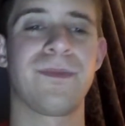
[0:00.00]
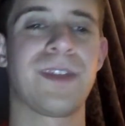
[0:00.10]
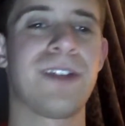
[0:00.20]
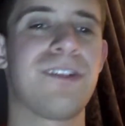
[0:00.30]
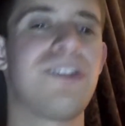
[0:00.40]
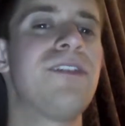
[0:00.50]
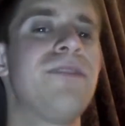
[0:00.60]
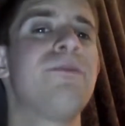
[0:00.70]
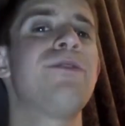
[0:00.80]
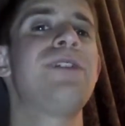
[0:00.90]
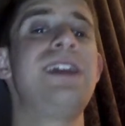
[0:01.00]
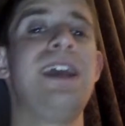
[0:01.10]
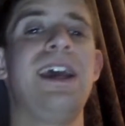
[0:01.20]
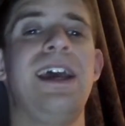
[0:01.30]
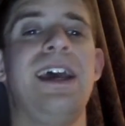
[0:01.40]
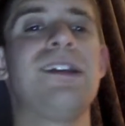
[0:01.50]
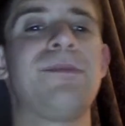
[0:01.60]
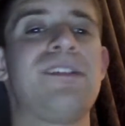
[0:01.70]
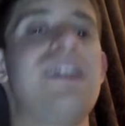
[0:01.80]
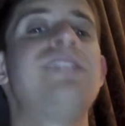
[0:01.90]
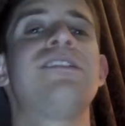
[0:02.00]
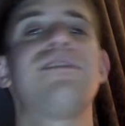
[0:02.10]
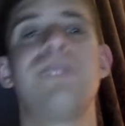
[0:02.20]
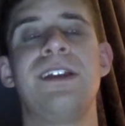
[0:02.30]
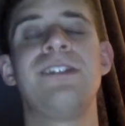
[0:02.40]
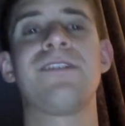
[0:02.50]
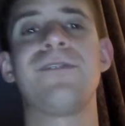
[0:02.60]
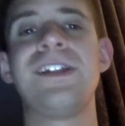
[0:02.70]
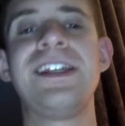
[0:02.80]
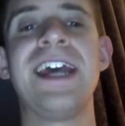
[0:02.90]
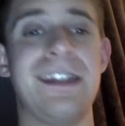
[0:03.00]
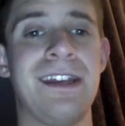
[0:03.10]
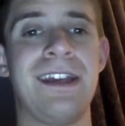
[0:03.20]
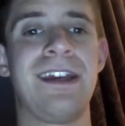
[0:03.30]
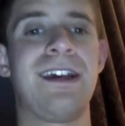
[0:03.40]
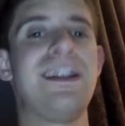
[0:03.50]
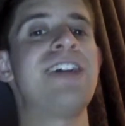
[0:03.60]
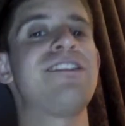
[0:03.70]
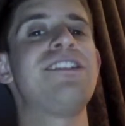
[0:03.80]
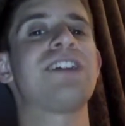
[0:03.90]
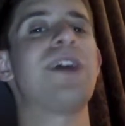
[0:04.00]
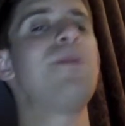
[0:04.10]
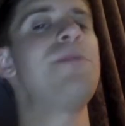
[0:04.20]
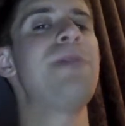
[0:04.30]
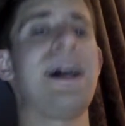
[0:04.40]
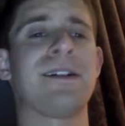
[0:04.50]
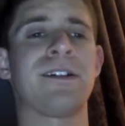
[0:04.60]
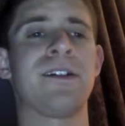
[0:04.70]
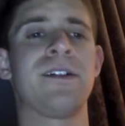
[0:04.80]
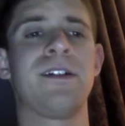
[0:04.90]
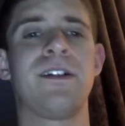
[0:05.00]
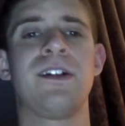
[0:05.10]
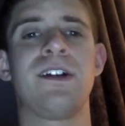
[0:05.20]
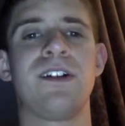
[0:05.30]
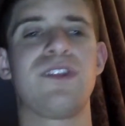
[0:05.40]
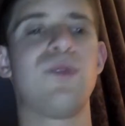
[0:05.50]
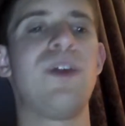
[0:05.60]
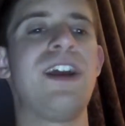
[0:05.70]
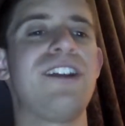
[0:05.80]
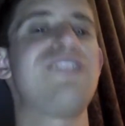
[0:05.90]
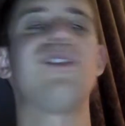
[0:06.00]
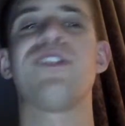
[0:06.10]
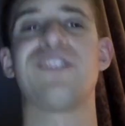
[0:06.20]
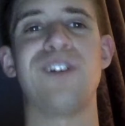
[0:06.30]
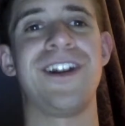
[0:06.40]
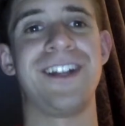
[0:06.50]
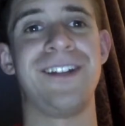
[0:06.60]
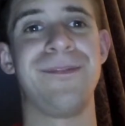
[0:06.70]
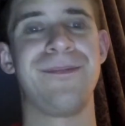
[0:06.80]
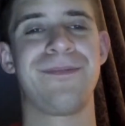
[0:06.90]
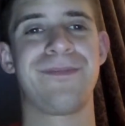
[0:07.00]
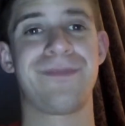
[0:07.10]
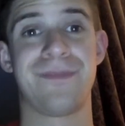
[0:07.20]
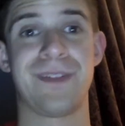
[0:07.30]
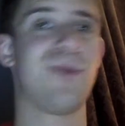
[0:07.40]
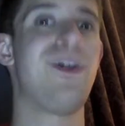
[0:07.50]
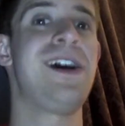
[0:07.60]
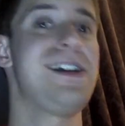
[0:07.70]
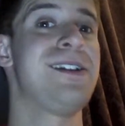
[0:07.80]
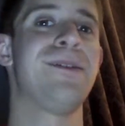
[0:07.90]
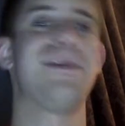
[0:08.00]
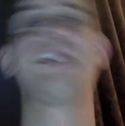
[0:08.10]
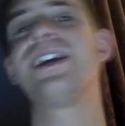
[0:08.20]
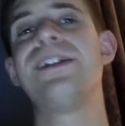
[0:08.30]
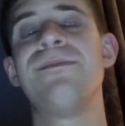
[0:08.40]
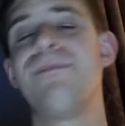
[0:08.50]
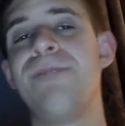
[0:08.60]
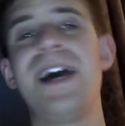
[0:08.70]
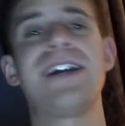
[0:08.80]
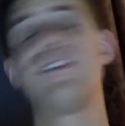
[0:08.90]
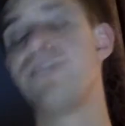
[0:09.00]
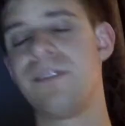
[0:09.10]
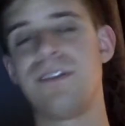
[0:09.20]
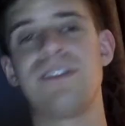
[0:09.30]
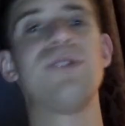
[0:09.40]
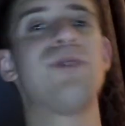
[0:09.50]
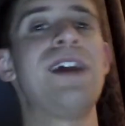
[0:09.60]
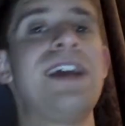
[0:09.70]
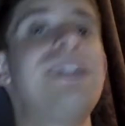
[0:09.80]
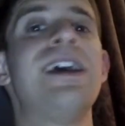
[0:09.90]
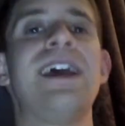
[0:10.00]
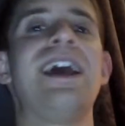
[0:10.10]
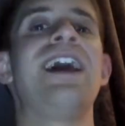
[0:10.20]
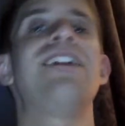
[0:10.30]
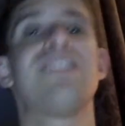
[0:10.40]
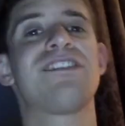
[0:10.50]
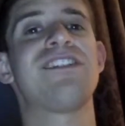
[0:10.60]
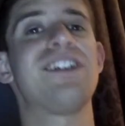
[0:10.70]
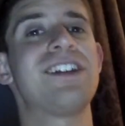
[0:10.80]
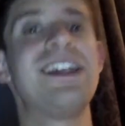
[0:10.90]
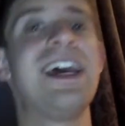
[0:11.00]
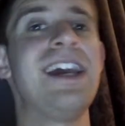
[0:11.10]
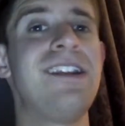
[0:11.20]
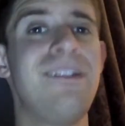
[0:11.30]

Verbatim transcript: So Eva Marie end up saying this in this vignette that she is coming back to where she all started. Why? By getting back into the ring and sucking again?